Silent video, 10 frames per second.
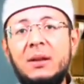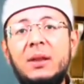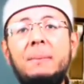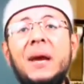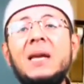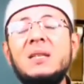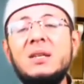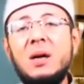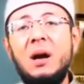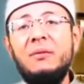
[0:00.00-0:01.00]
the basis
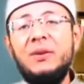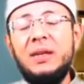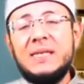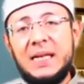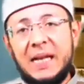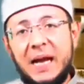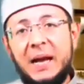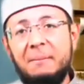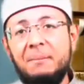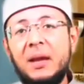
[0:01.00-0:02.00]
of
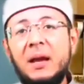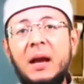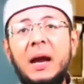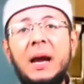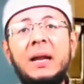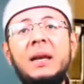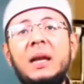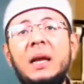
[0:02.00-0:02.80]
islam and